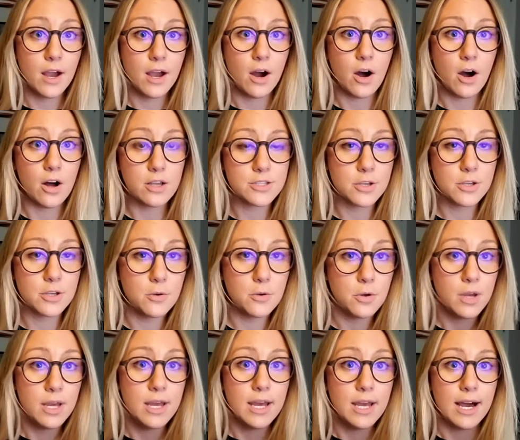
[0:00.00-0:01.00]
Also,
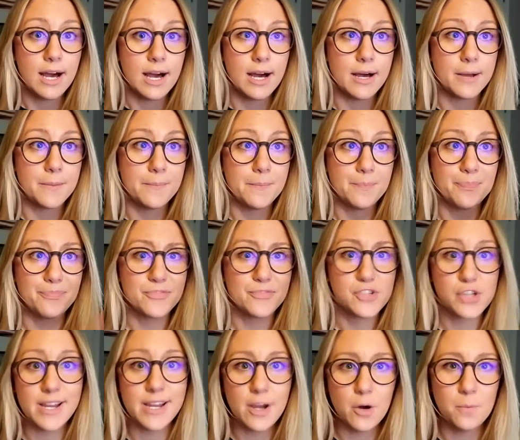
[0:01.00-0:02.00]
um,
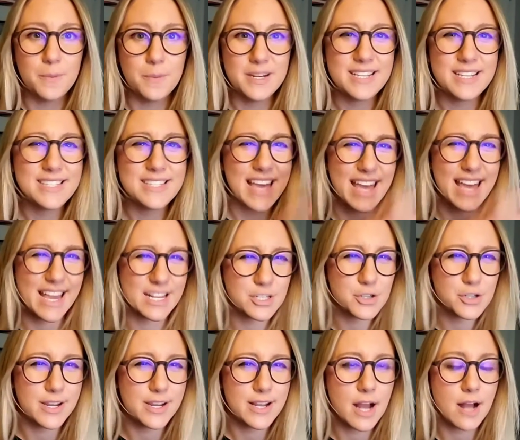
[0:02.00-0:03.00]
trait openness and
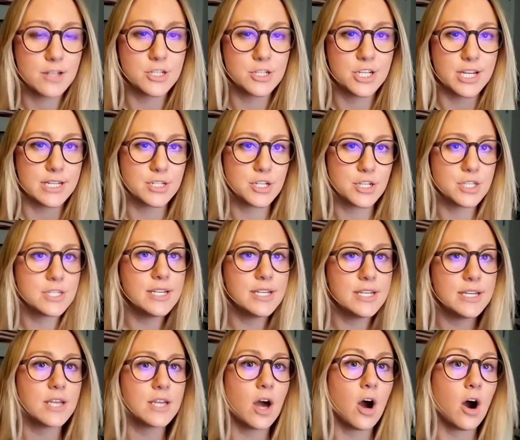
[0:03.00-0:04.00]
trait
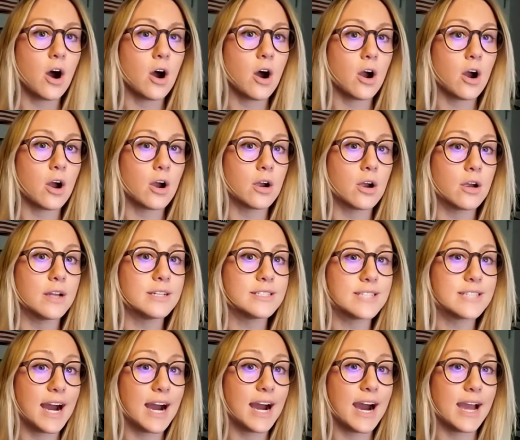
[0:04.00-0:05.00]
conscientiousness are
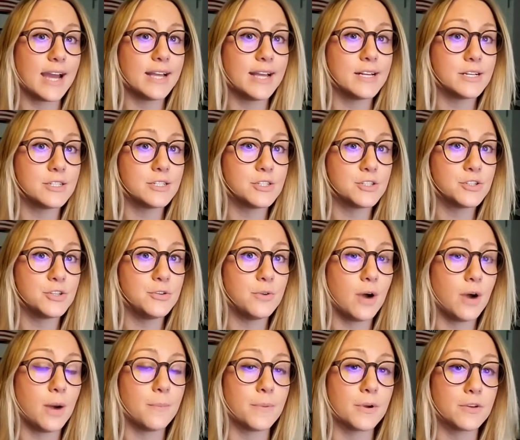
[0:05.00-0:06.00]
tied to
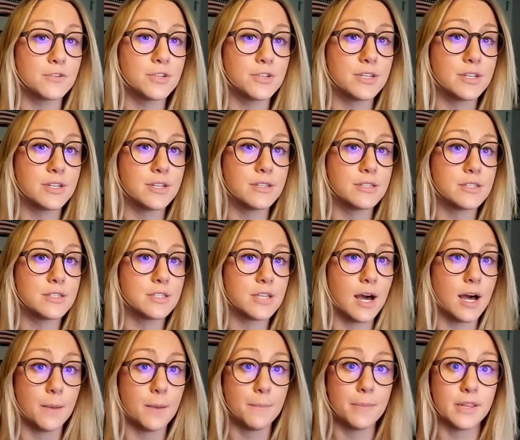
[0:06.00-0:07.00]
a person's
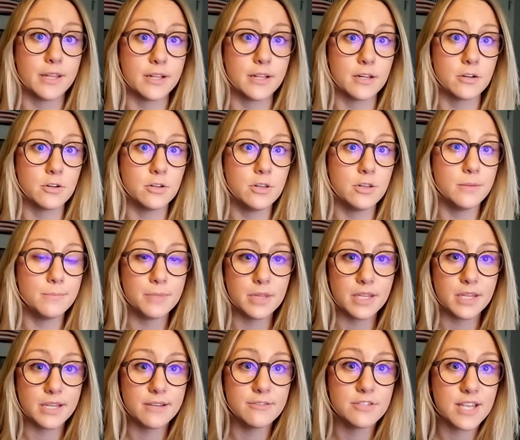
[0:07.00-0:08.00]
uh, political
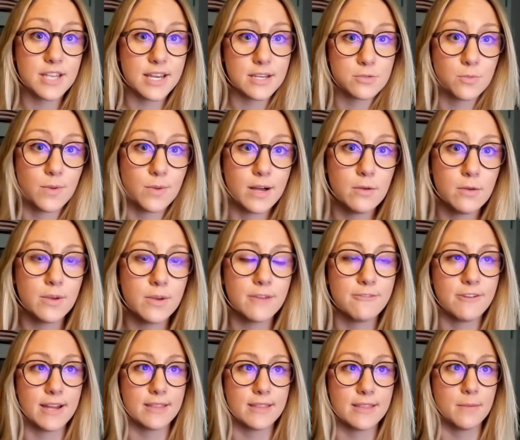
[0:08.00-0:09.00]
beliefs as well. We
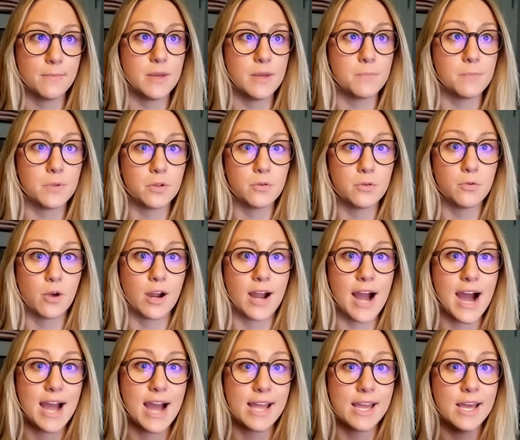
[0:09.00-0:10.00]
find that people who are
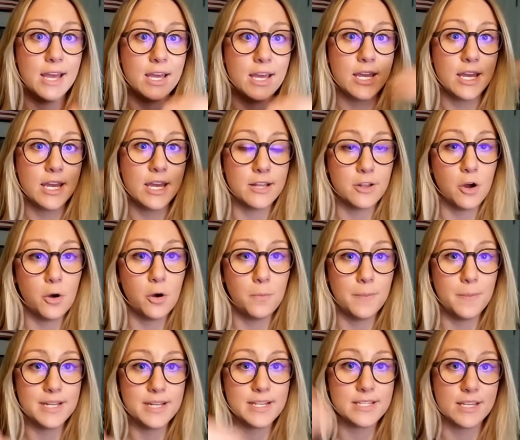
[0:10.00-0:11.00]
high in
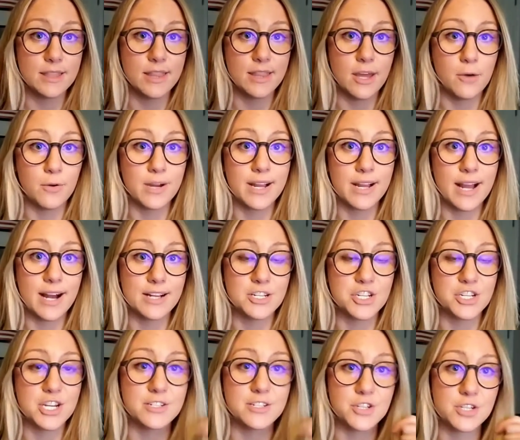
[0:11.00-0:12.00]
openness and low in
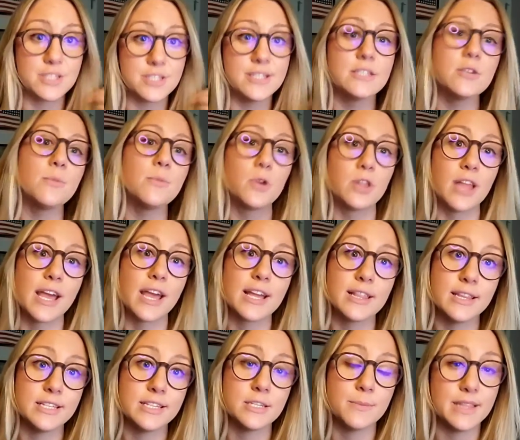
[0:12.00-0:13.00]
conscientiousness are more
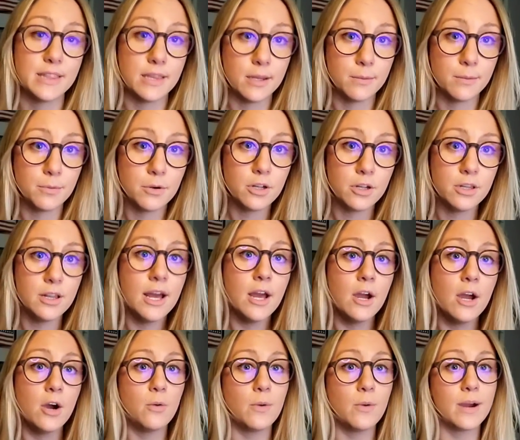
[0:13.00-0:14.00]
likely to be liberal,
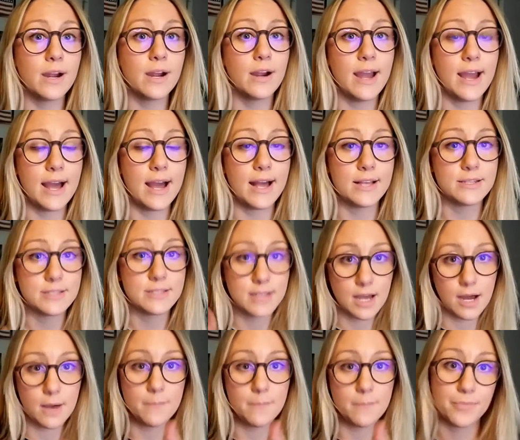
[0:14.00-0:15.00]
whereas
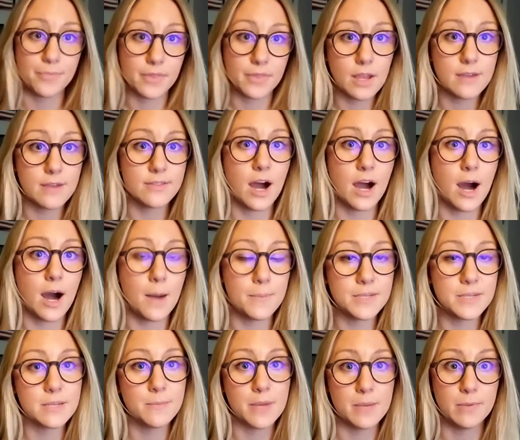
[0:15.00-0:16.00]
um, the
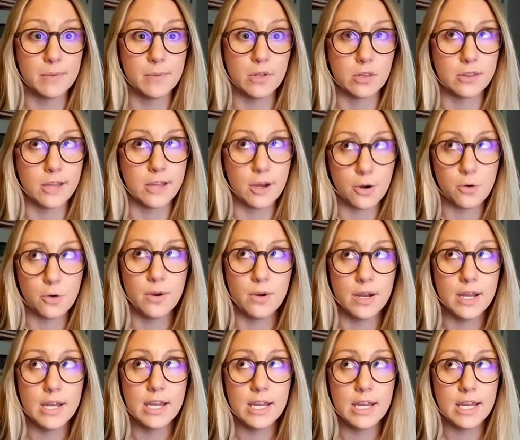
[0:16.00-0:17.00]
opposite, people low
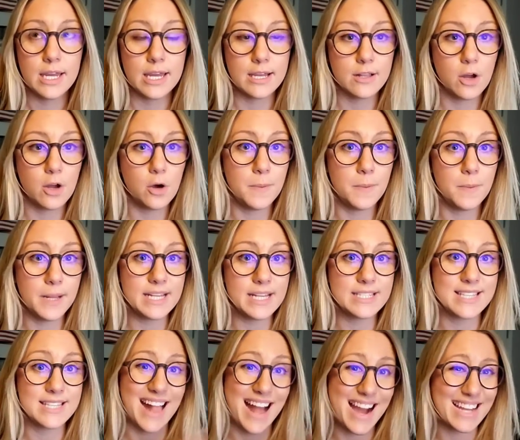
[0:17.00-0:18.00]
in openness
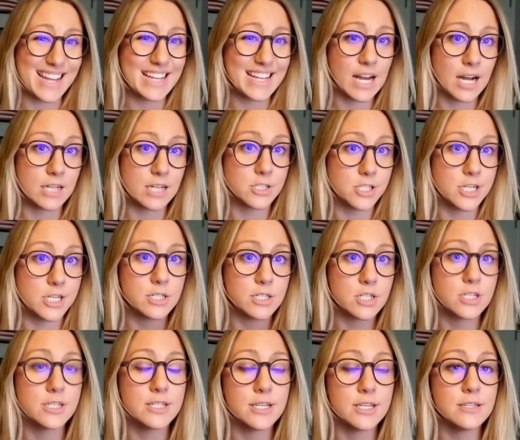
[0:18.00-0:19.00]
and high in
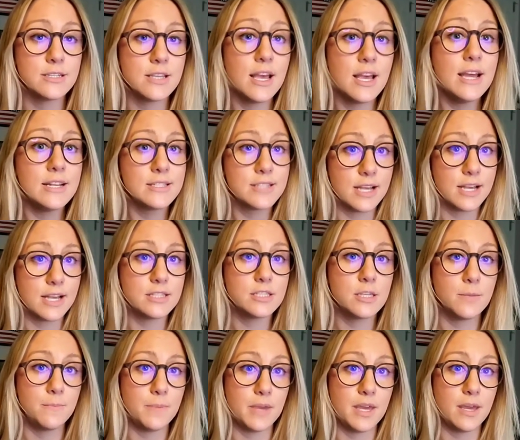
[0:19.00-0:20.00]
conscientiousness, tend
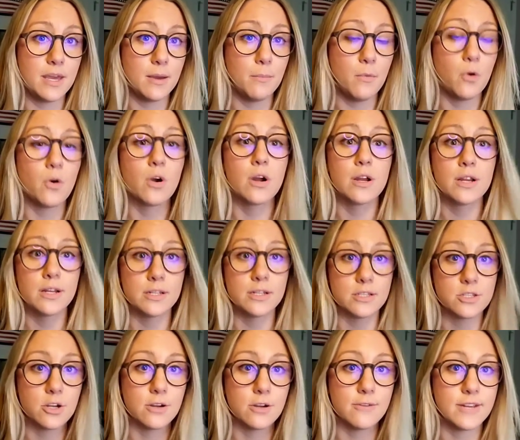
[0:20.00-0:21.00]
to be more
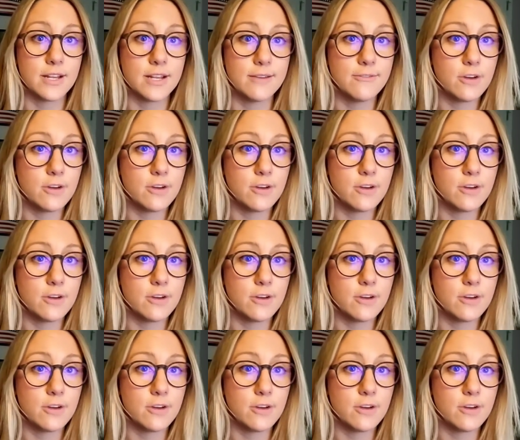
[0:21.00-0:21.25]
conservative.